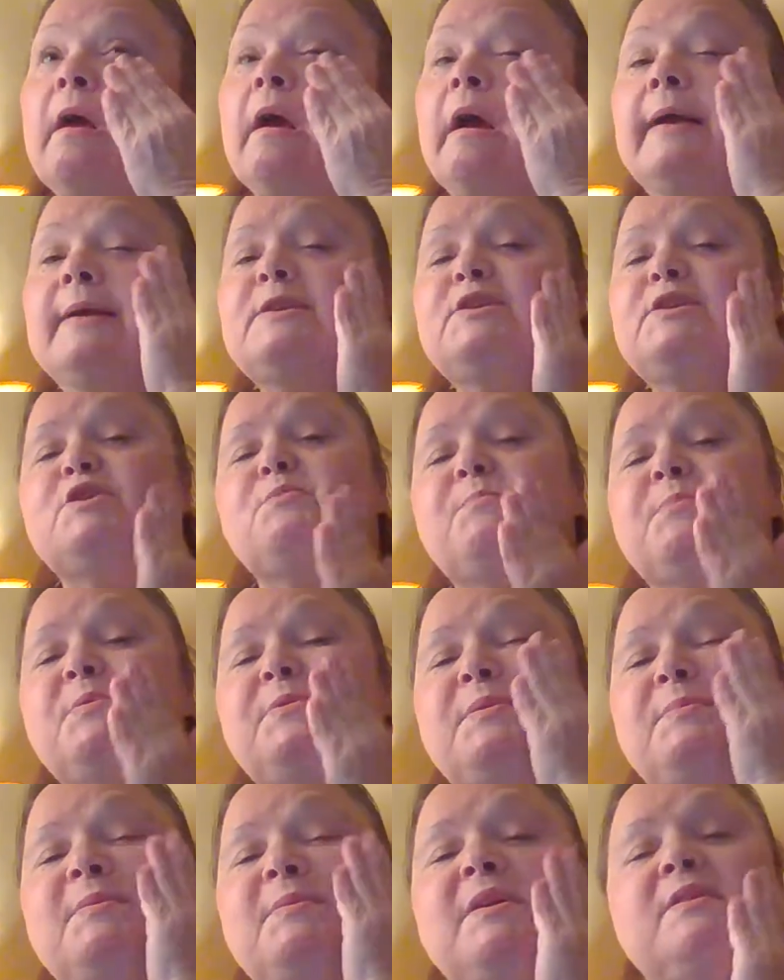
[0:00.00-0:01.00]
I do put
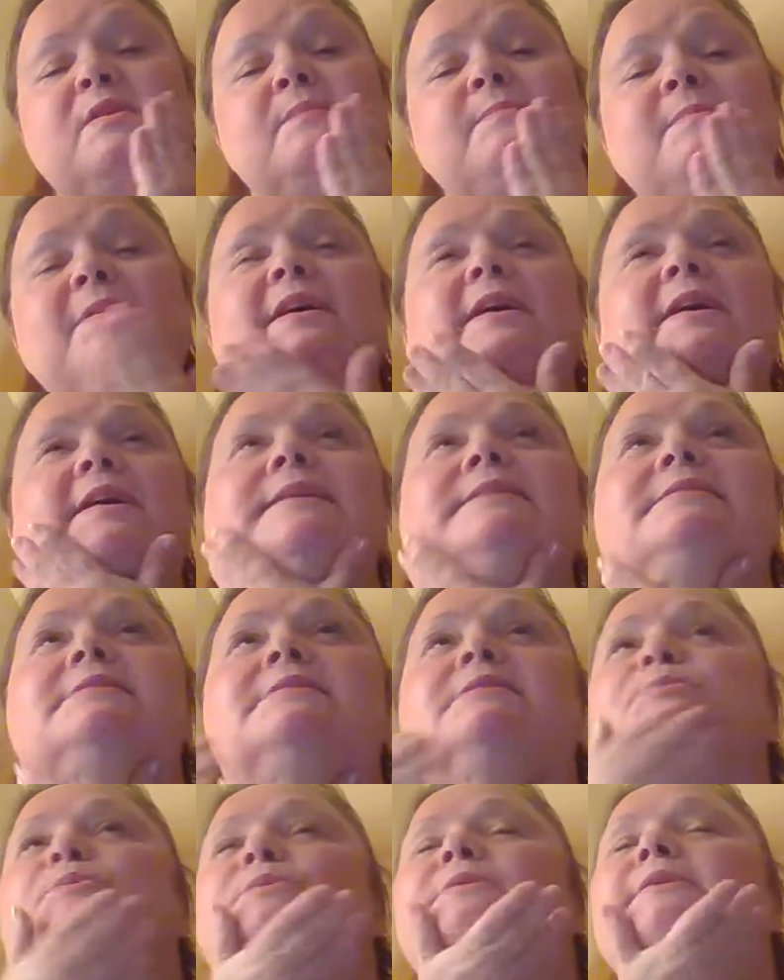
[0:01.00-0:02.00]
them under my eyes
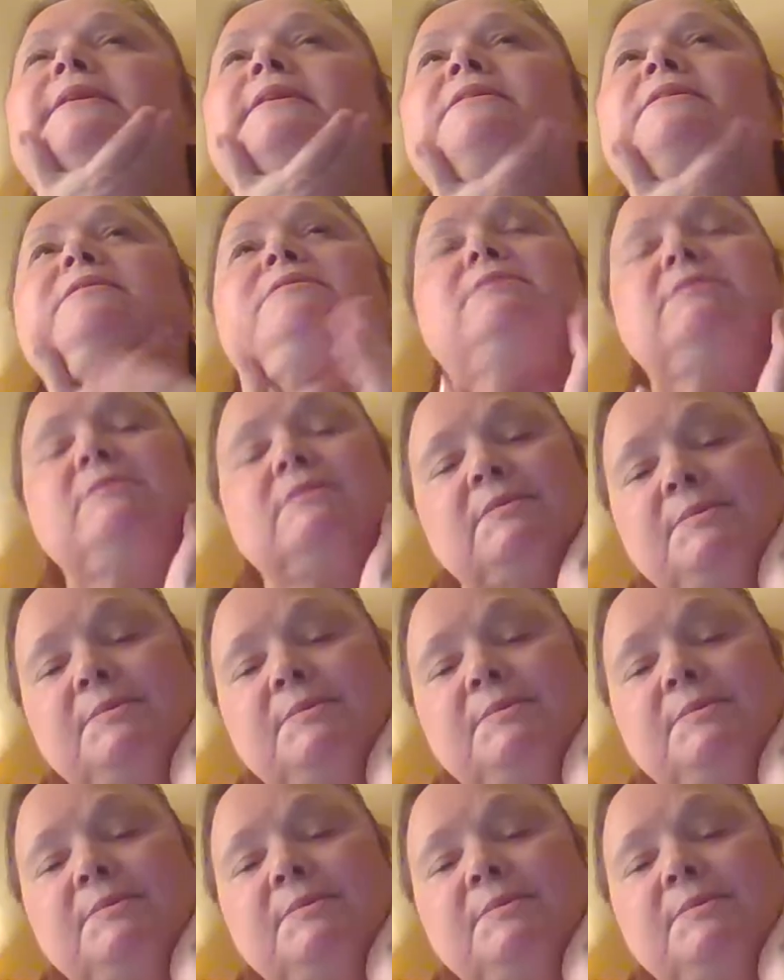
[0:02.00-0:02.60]
as well.